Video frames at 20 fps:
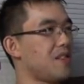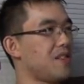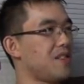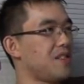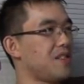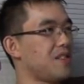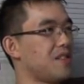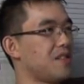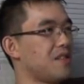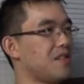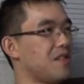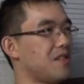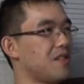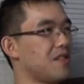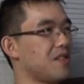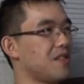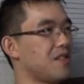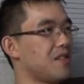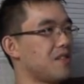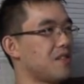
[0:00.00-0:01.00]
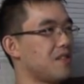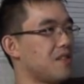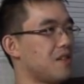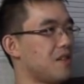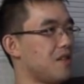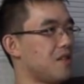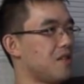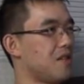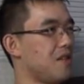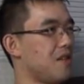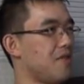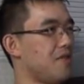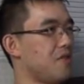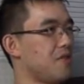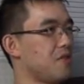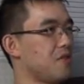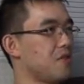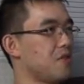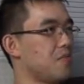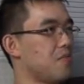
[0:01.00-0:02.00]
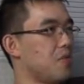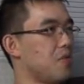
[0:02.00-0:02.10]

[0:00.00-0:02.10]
Jesus Christ. Tarzan versus